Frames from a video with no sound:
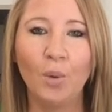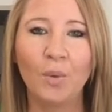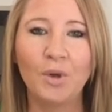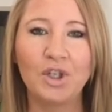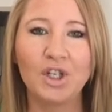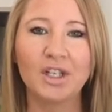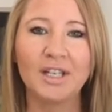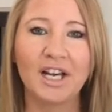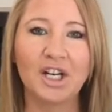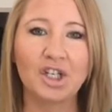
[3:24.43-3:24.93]

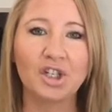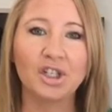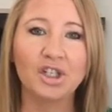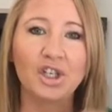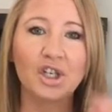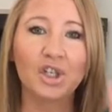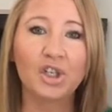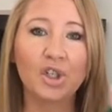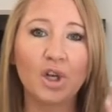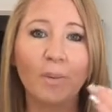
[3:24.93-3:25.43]
which is actually
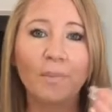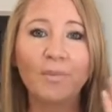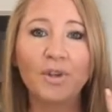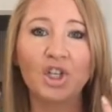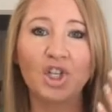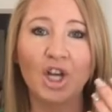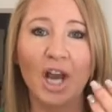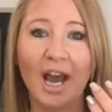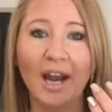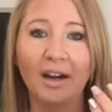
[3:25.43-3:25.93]
to stop the
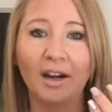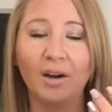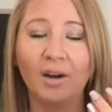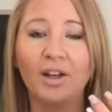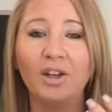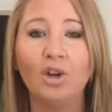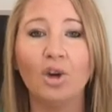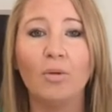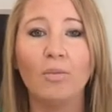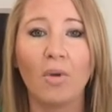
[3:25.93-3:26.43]
chatter
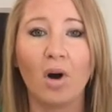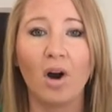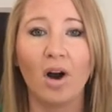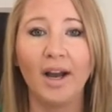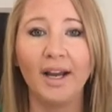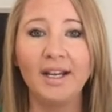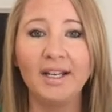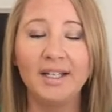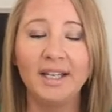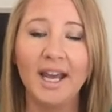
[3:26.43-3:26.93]
in your
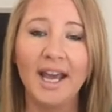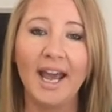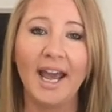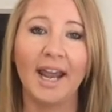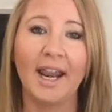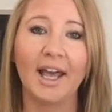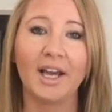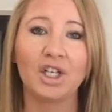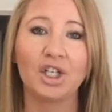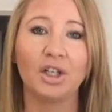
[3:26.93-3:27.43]
mind
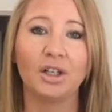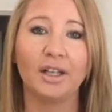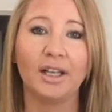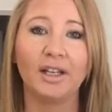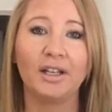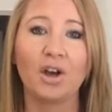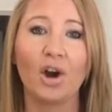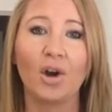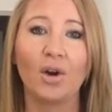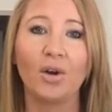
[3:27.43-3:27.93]
and actually
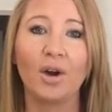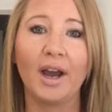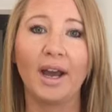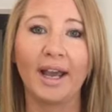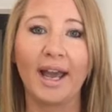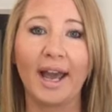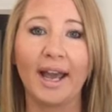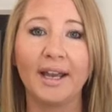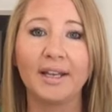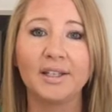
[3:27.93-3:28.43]
go,
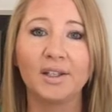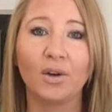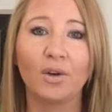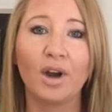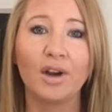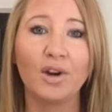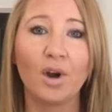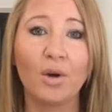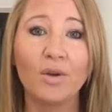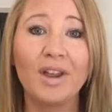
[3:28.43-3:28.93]
okay, so
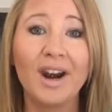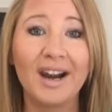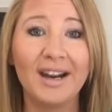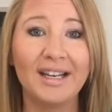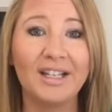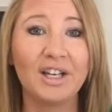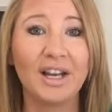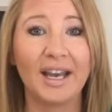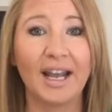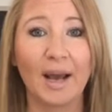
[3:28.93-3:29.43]
I know that I
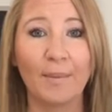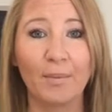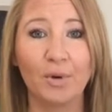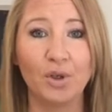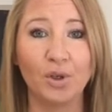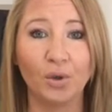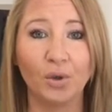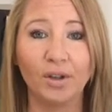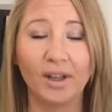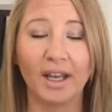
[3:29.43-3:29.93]
need to get up
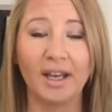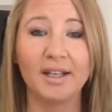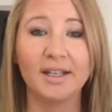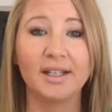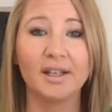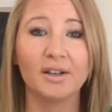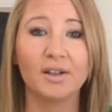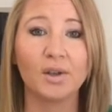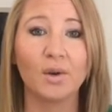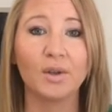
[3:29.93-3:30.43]
and do
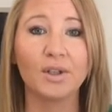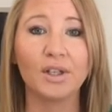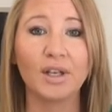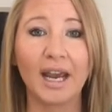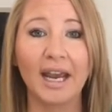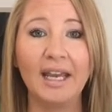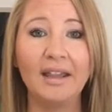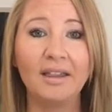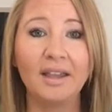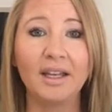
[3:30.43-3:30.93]
this. So it's
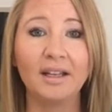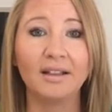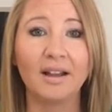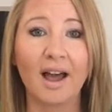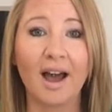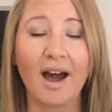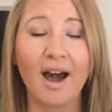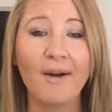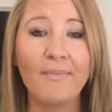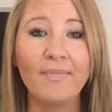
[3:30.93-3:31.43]
hit the
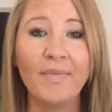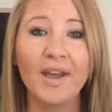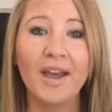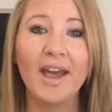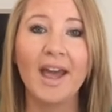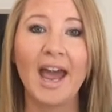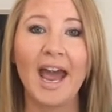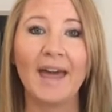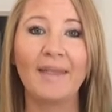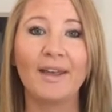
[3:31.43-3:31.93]
alarm
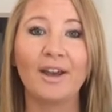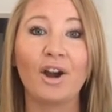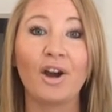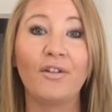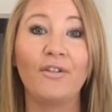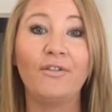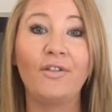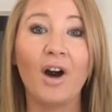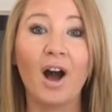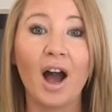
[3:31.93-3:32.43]
and then
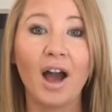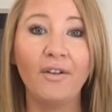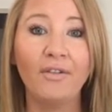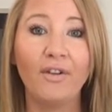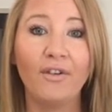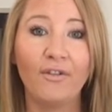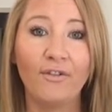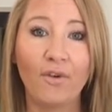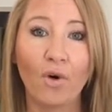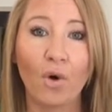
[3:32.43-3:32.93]
go 5,
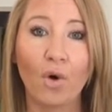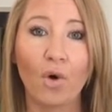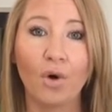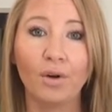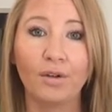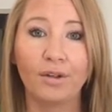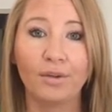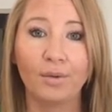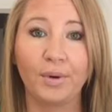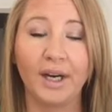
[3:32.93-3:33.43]

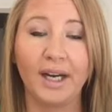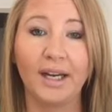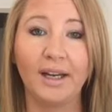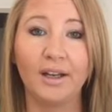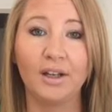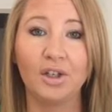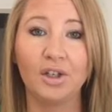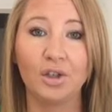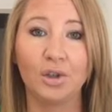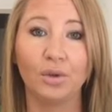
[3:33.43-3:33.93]
4,
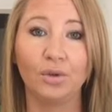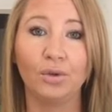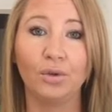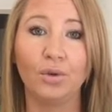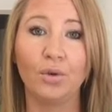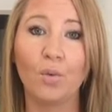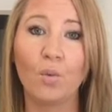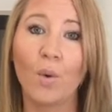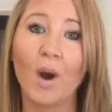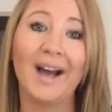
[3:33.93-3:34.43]
3,
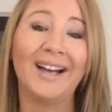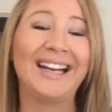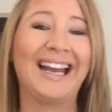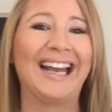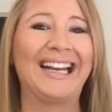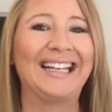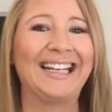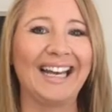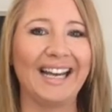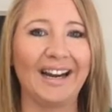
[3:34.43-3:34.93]
2, 1
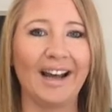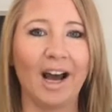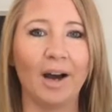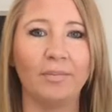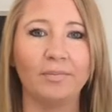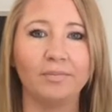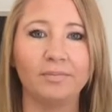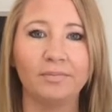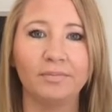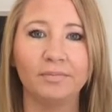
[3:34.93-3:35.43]
and get
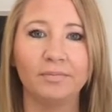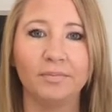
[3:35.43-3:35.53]
up.